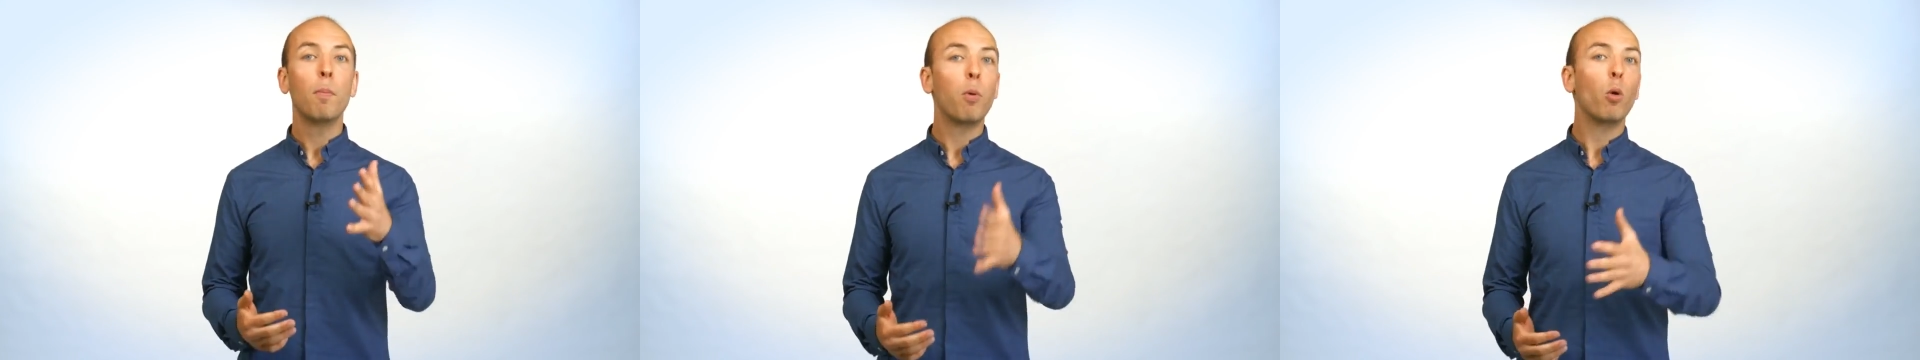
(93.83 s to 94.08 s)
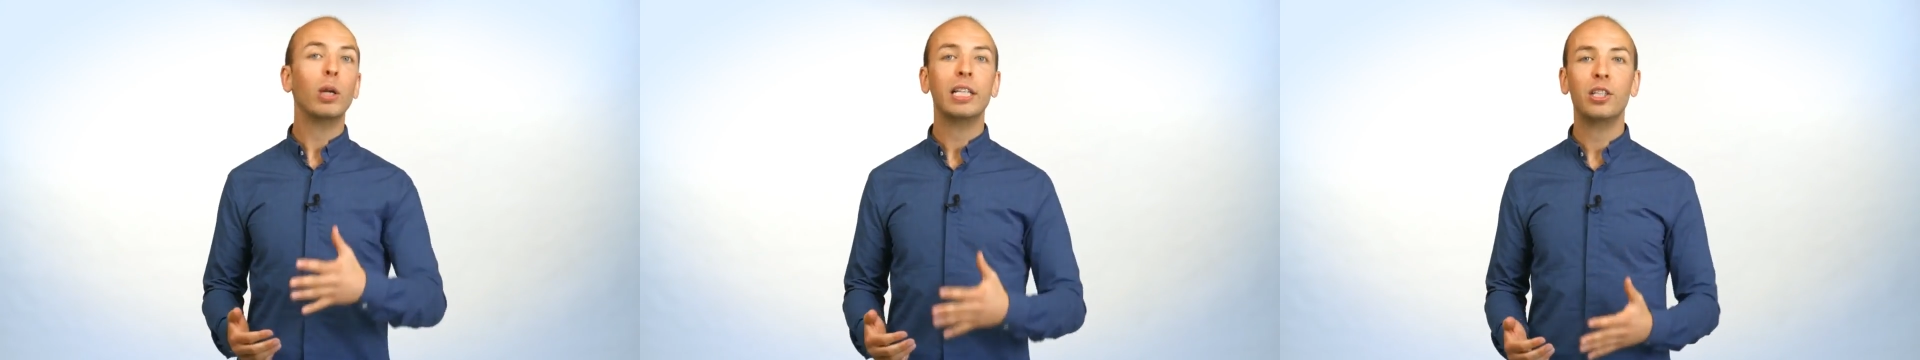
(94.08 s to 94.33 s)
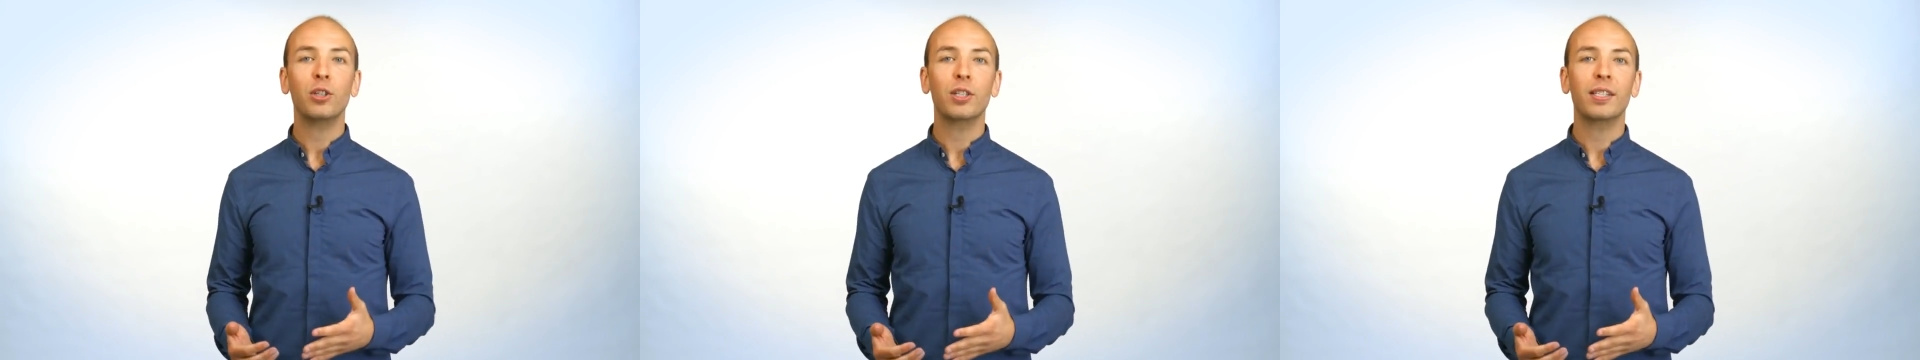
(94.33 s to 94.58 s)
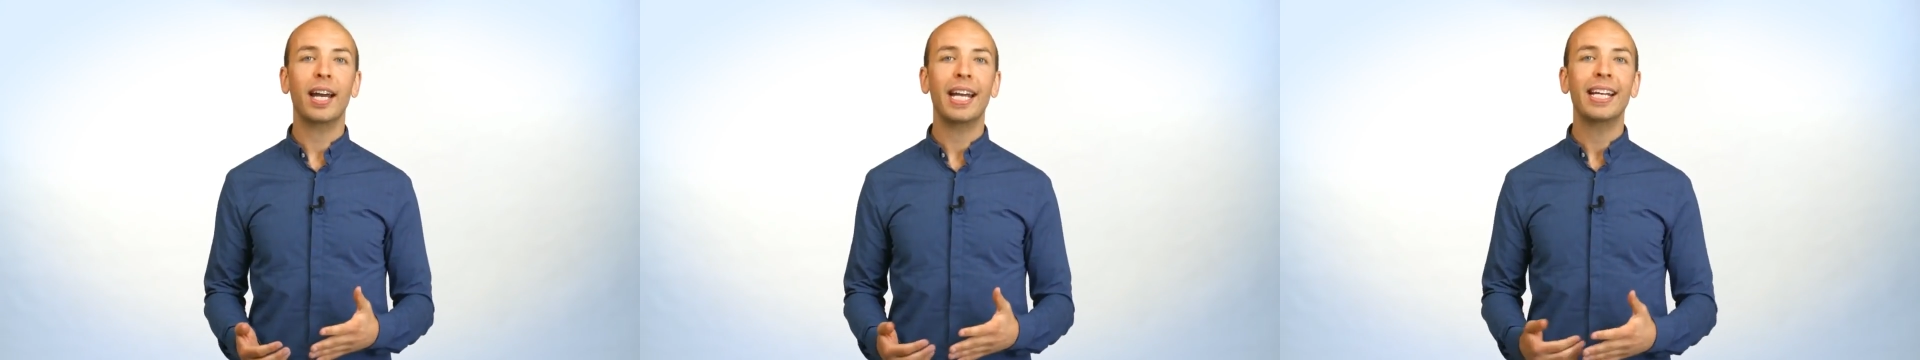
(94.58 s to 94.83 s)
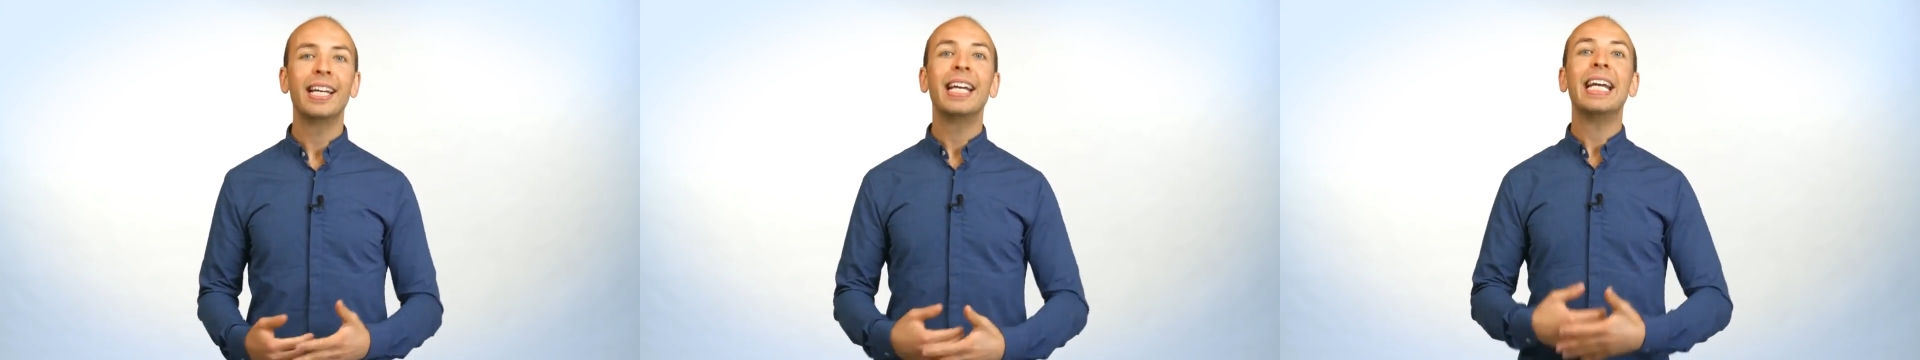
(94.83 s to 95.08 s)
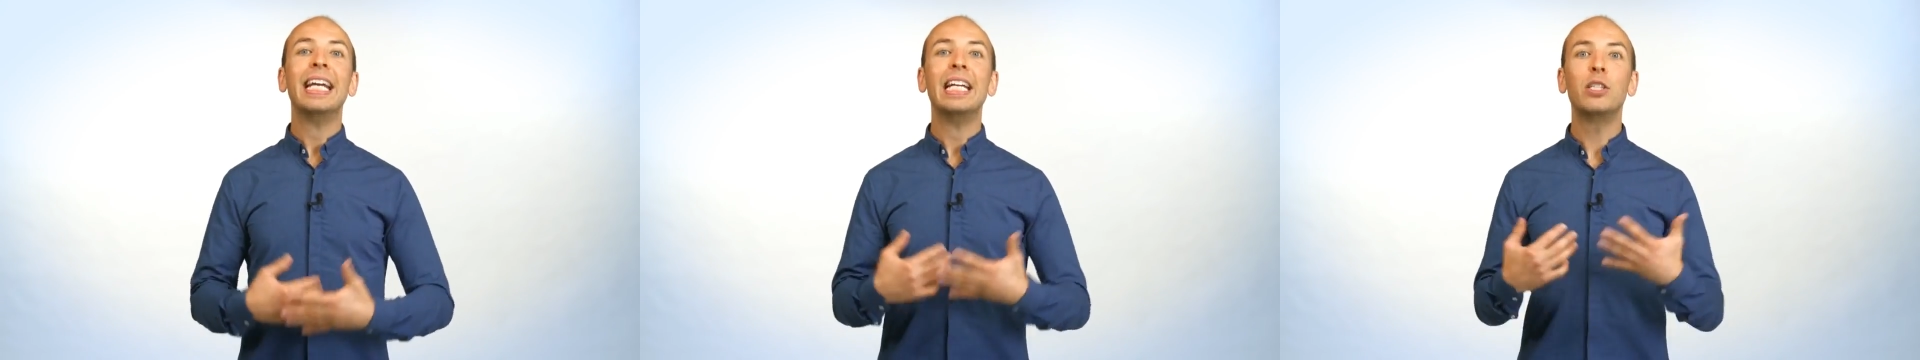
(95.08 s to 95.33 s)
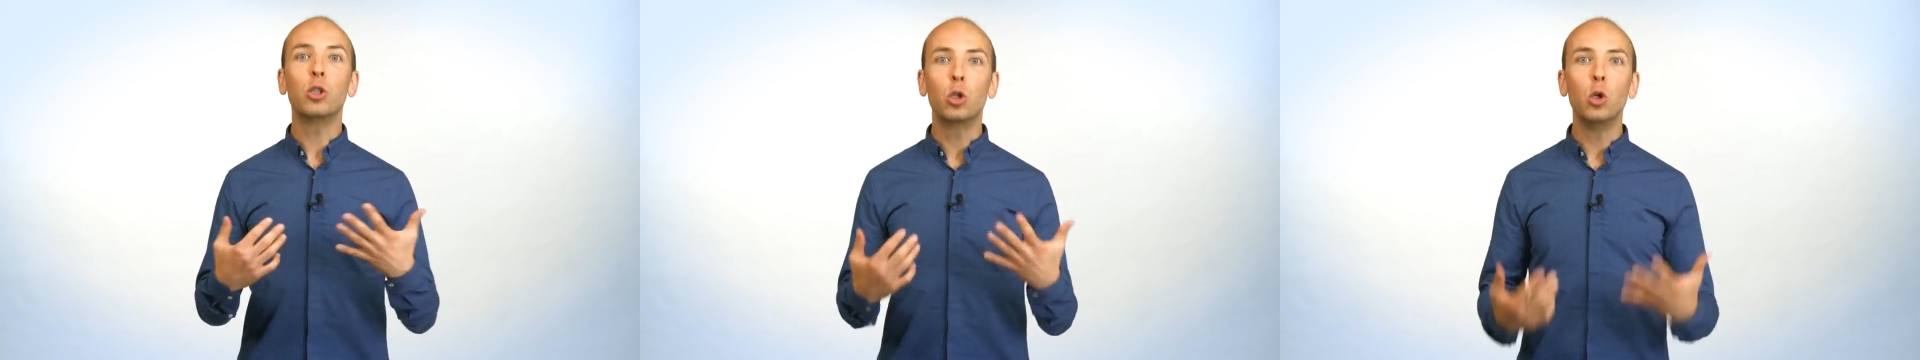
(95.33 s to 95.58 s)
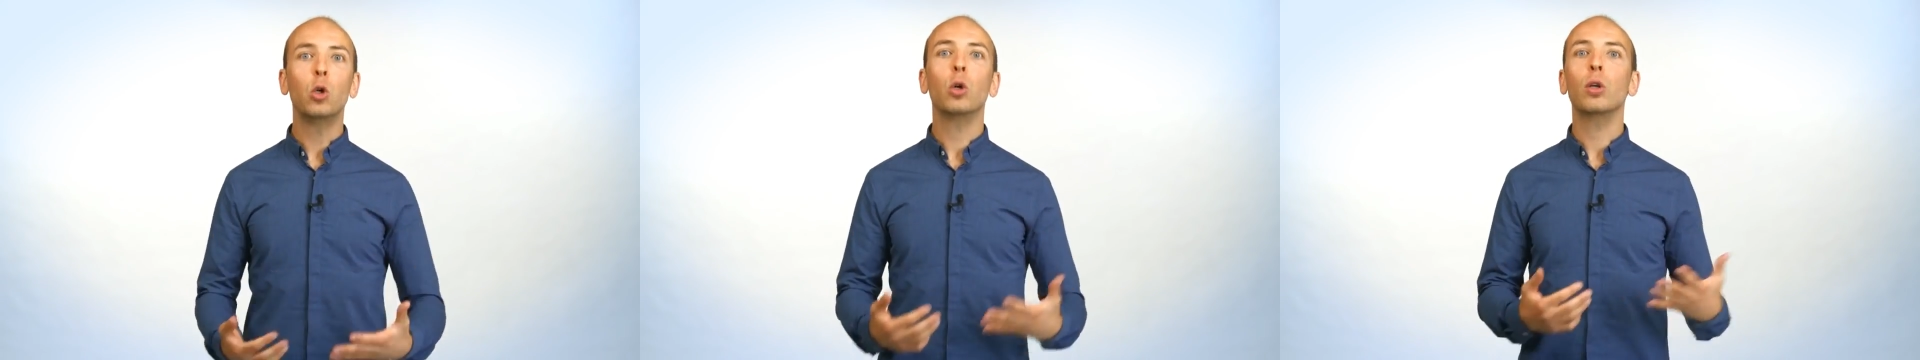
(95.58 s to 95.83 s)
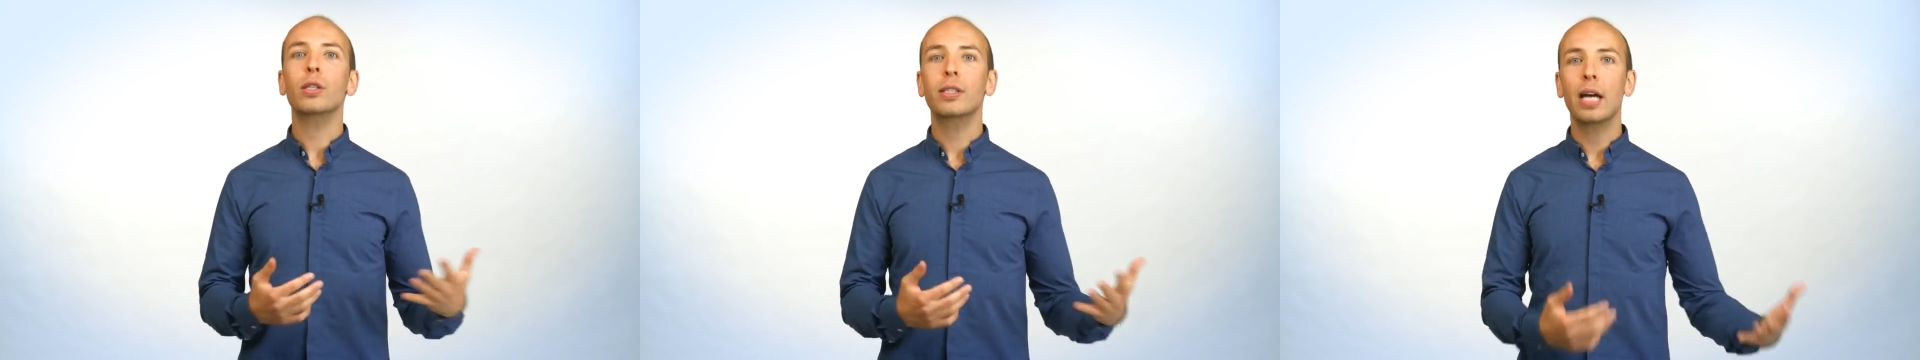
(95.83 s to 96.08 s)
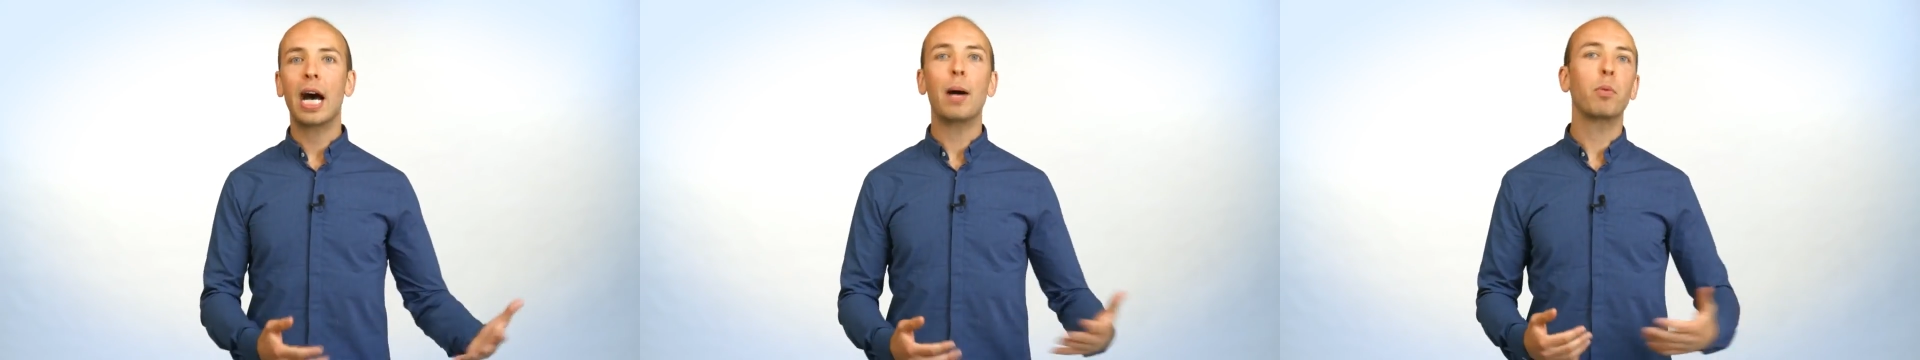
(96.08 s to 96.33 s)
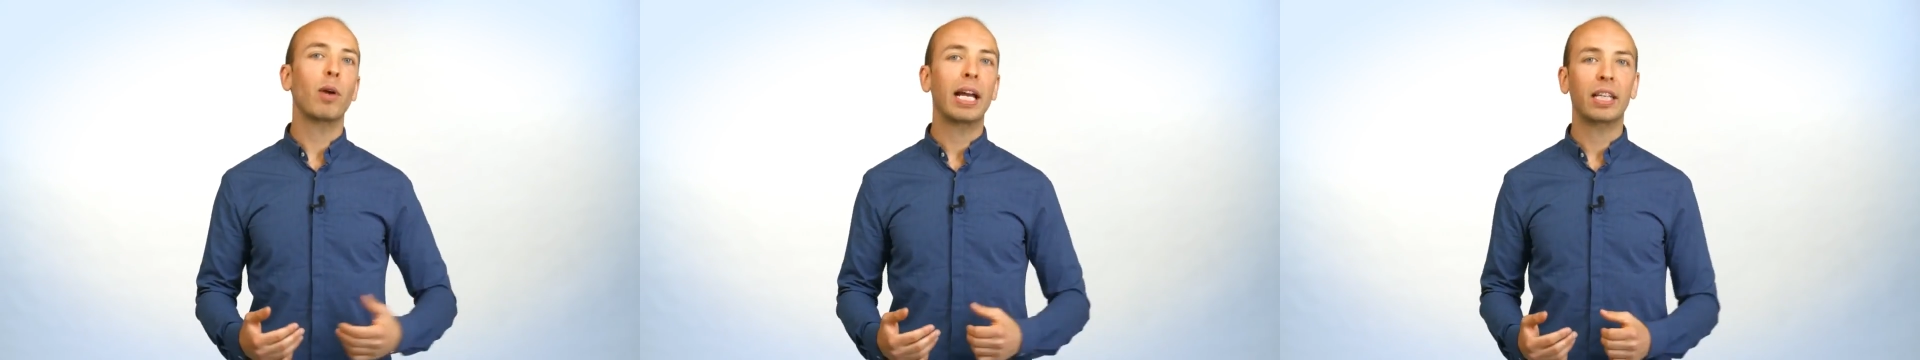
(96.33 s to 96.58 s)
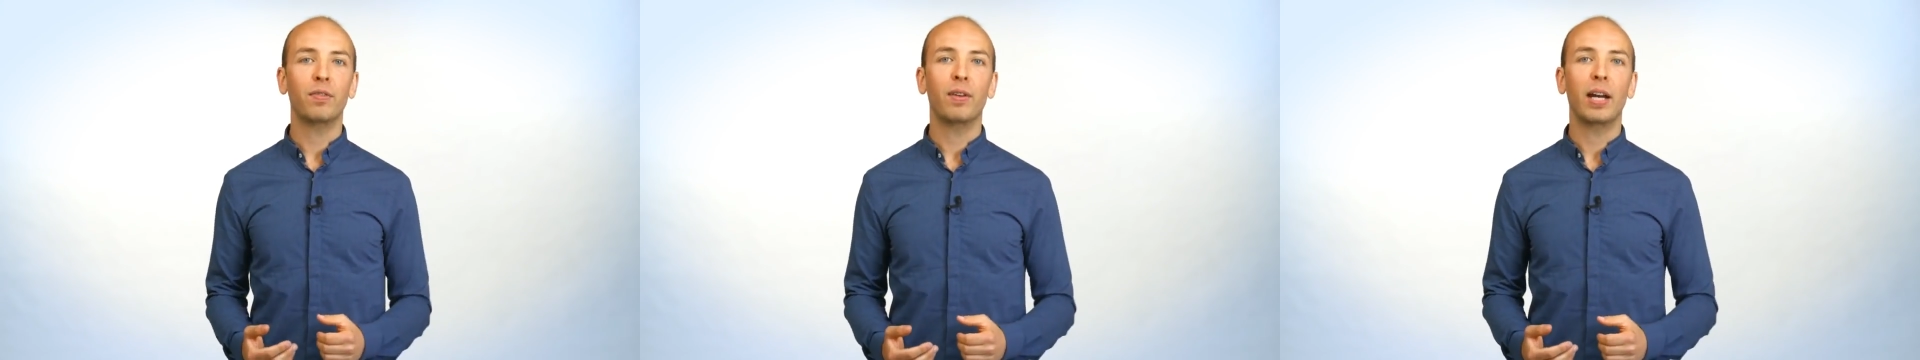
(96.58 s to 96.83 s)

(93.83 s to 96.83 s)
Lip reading: pointing to your site is Google's top ranking